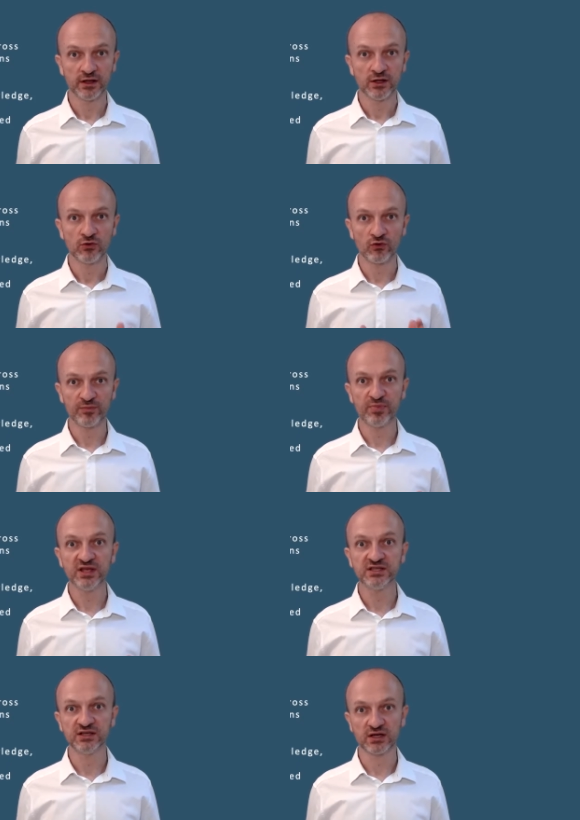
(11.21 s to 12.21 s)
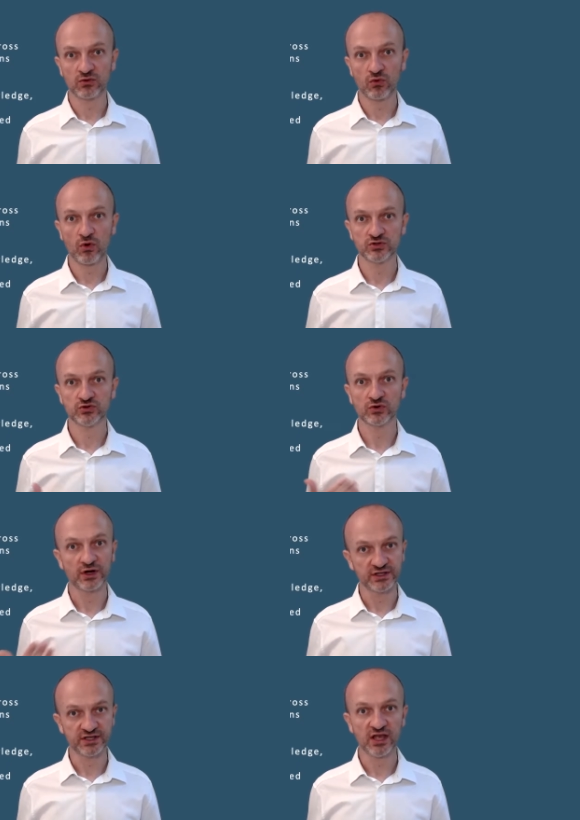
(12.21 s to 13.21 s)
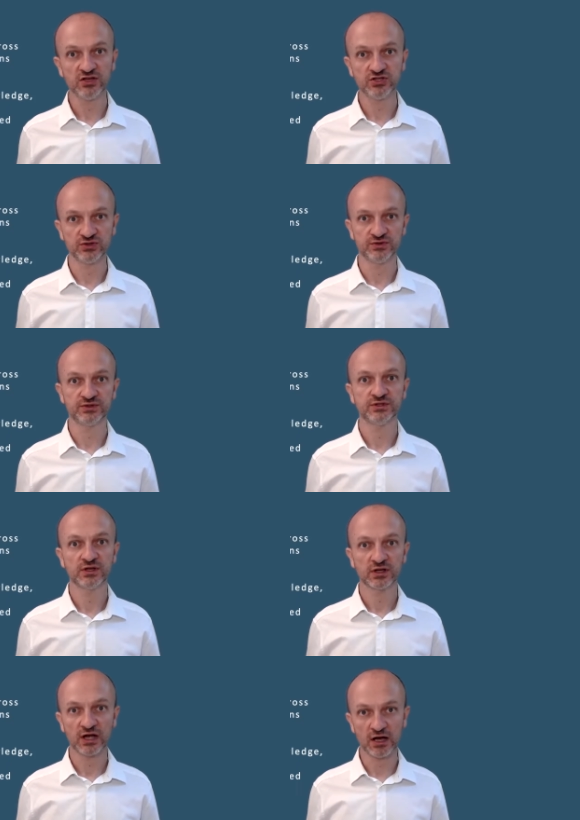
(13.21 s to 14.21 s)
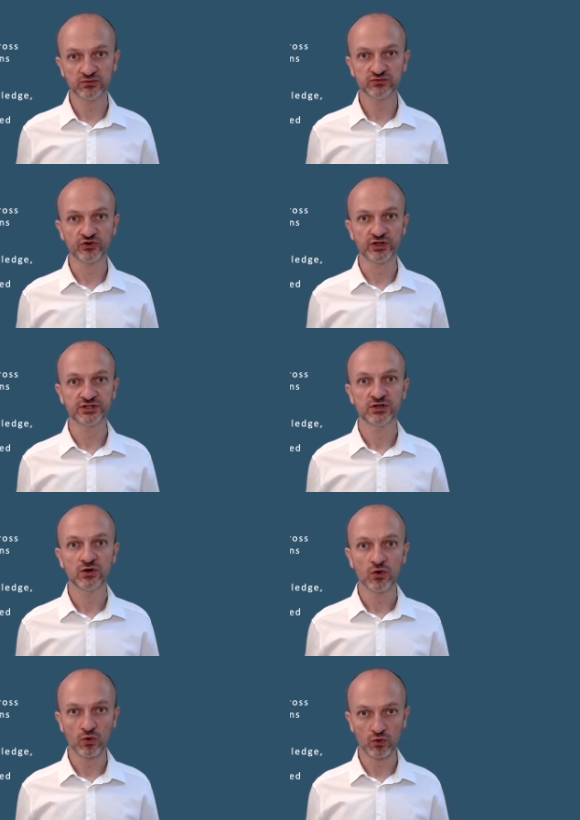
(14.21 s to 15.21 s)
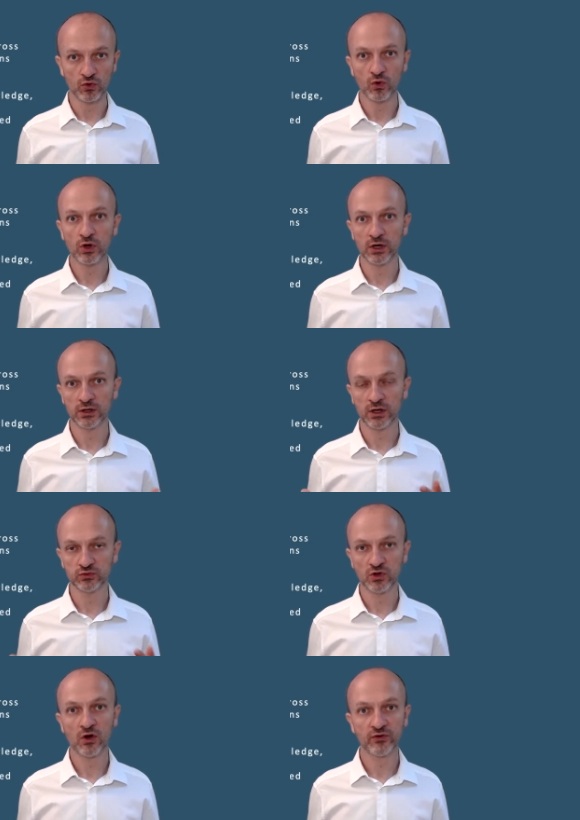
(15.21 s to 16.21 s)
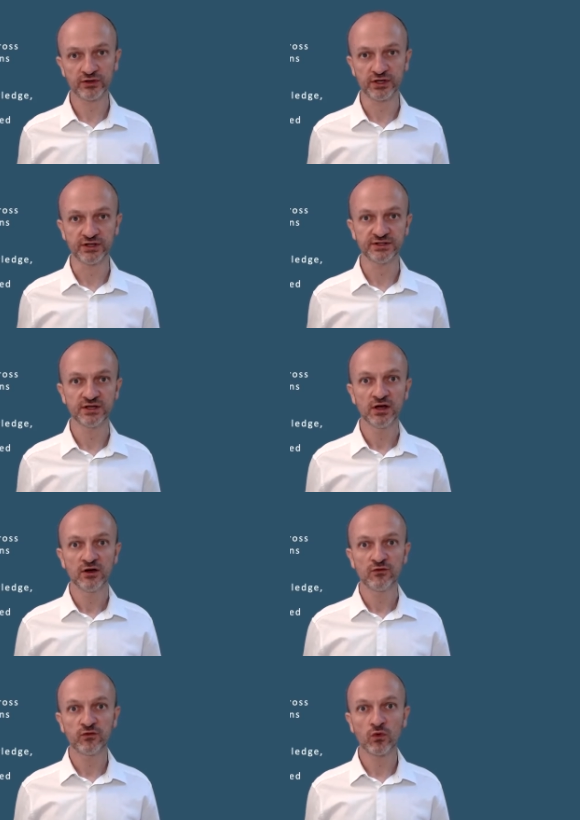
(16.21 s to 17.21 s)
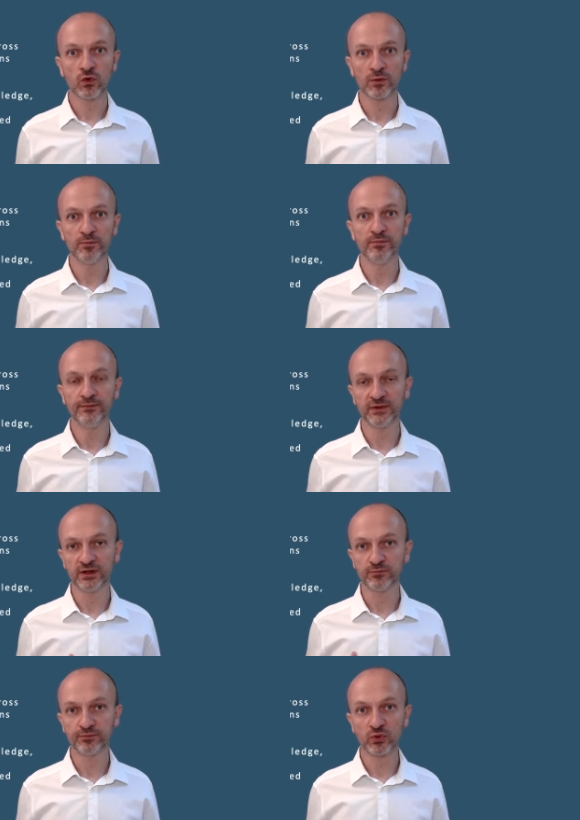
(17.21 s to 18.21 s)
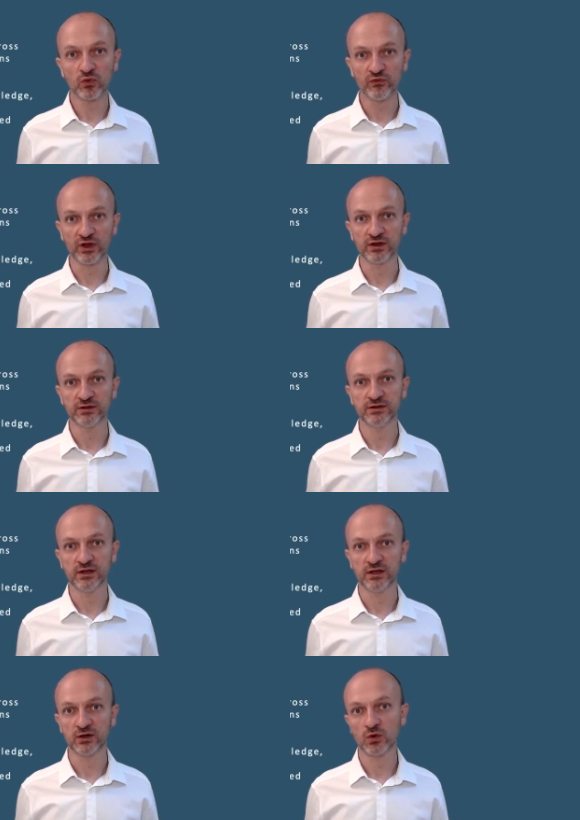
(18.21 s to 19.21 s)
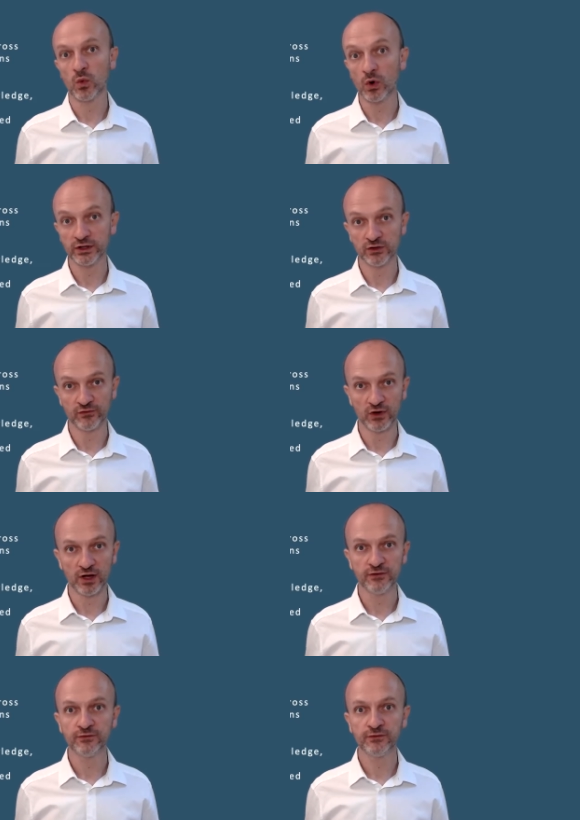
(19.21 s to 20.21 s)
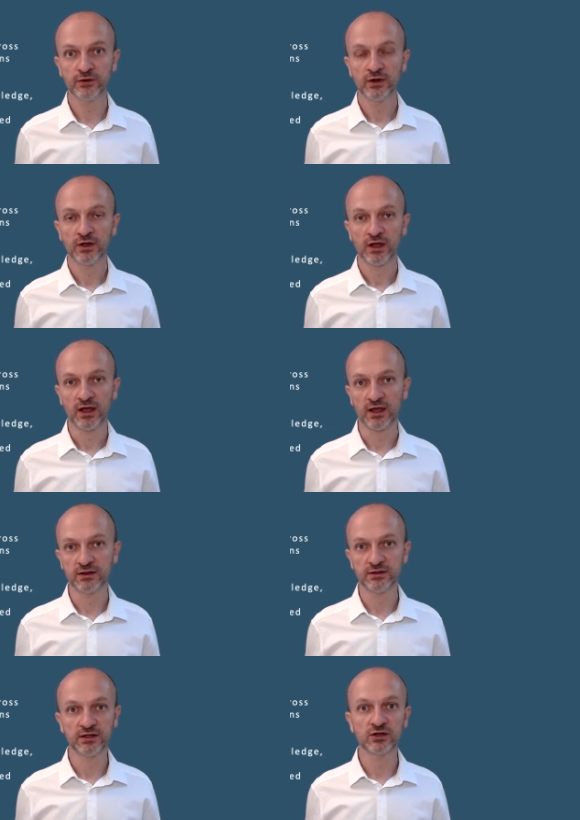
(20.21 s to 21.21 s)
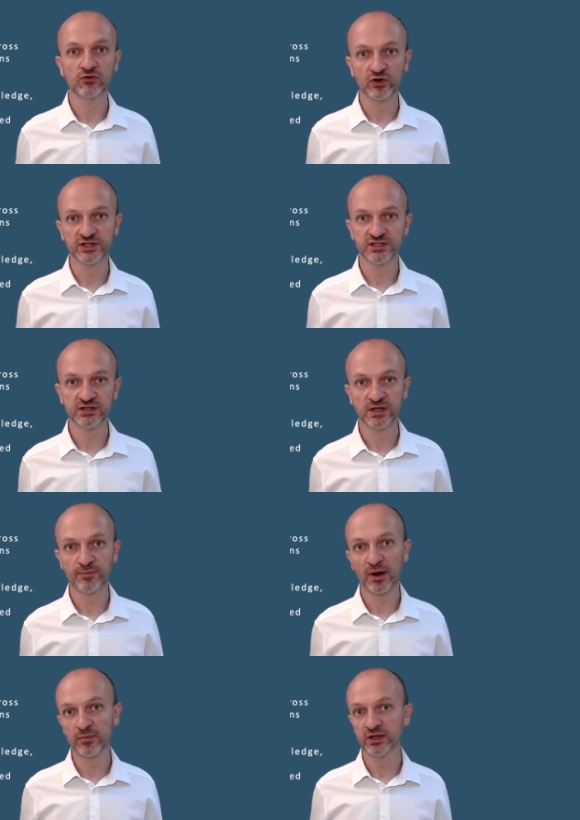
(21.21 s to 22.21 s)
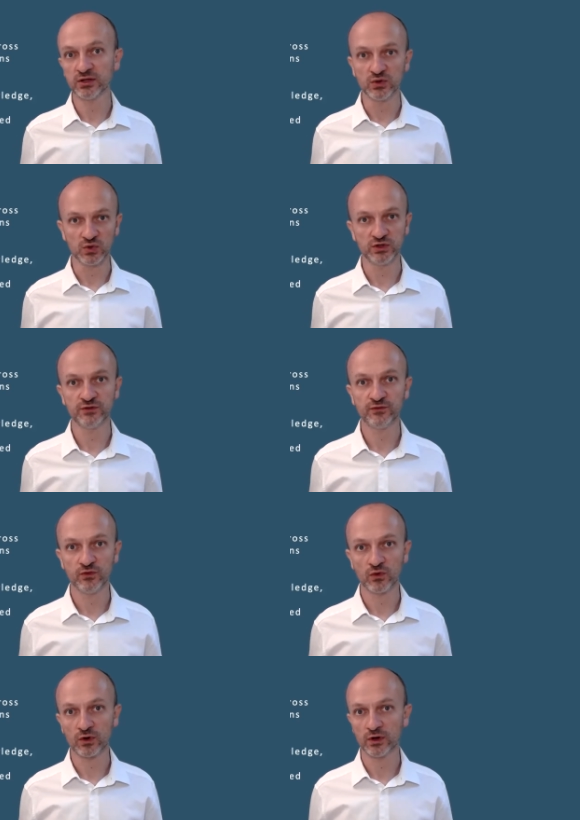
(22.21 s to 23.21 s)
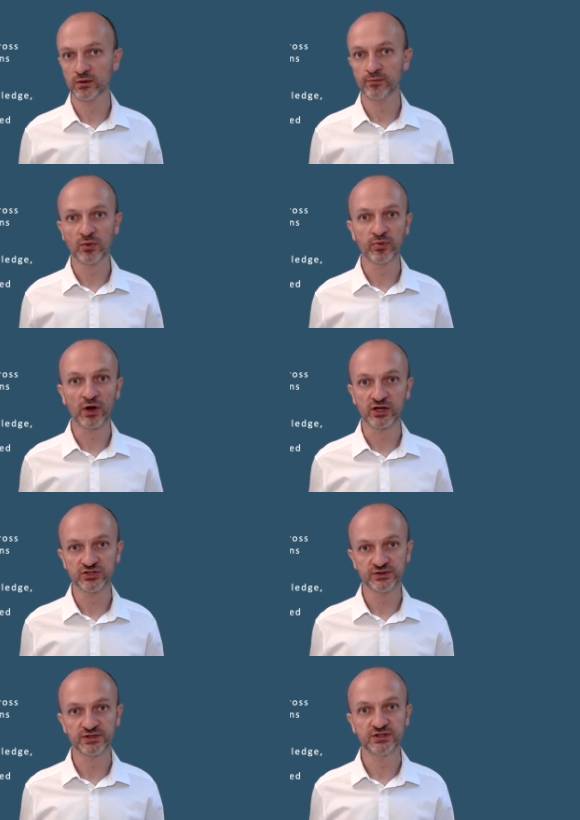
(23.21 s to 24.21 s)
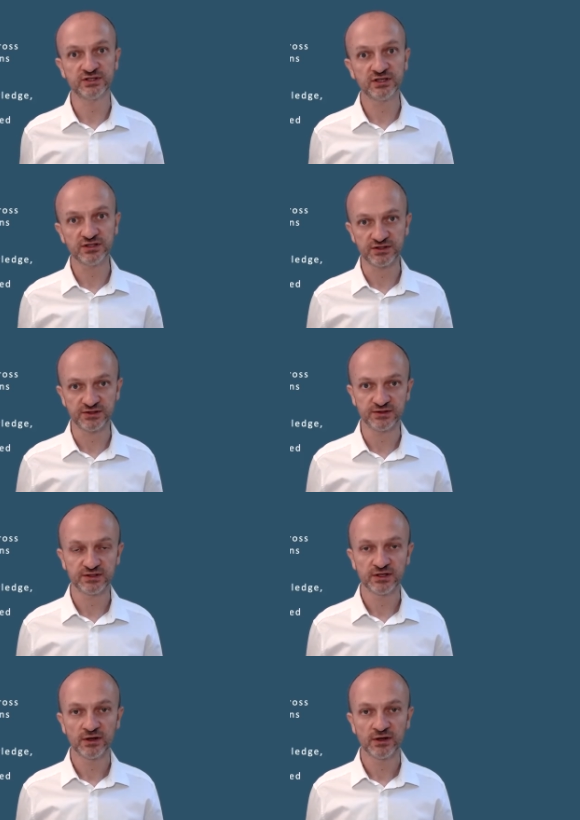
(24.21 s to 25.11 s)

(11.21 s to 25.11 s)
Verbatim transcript: repeated across organizations, countries, or local authorities for improving the quality of life and increasing the public good for populations and citizens.